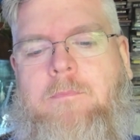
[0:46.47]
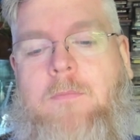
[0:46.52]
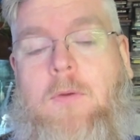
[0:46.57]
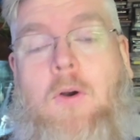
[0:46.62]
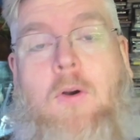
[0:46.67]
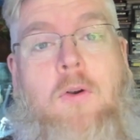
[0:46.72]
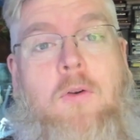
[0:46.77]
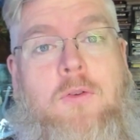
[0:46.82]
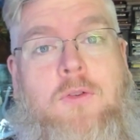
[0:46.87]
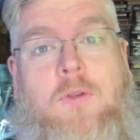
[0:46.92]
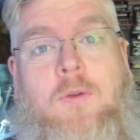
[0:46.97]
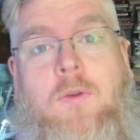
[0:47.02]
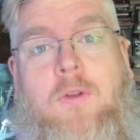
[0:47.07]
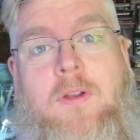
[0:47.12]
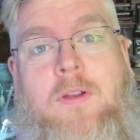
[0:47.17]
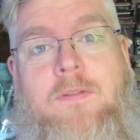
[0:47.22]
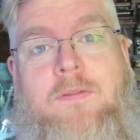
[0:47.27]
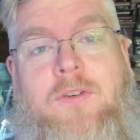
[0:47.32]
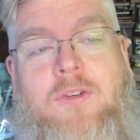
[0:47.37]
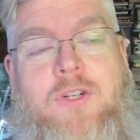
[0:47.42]
are also
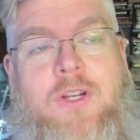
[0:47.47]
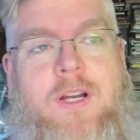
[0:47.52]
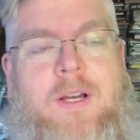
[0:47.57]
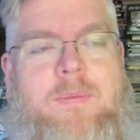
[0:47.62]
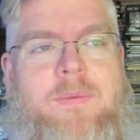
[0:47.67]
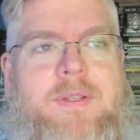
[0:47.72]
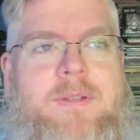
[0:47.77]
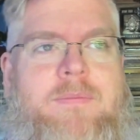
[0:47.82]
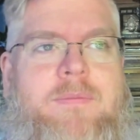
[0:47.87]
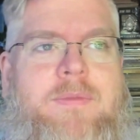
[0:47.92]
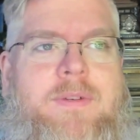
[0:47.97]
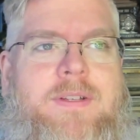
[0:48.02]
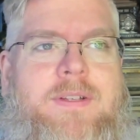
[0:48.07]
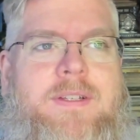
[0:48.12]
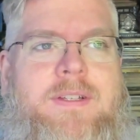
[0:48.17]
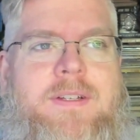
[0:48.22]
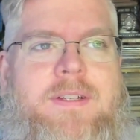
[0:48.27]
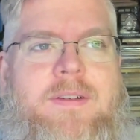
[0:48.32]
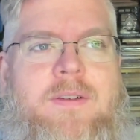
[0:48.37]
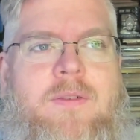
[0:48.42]
looking for jobs, but
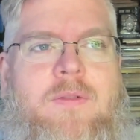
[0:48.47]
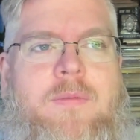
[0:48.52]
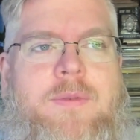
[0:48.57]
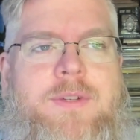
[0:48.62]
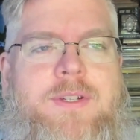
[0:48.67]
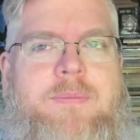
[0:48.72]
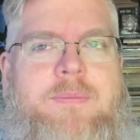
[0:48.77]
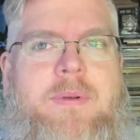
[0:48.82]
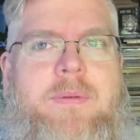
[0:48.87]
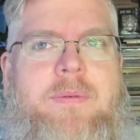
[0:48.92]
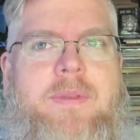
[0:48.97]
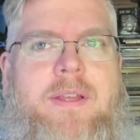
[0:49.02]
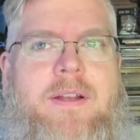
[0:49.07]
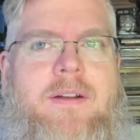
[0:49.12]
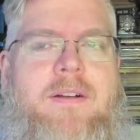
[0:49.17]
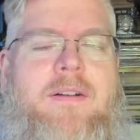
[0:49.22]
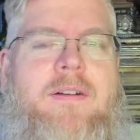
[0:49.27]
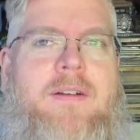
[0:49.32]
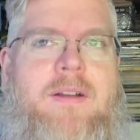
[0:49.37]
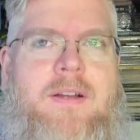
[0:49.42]
a whole bunch of people that
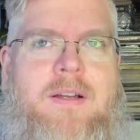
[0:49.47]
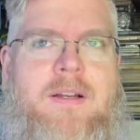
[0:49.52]
are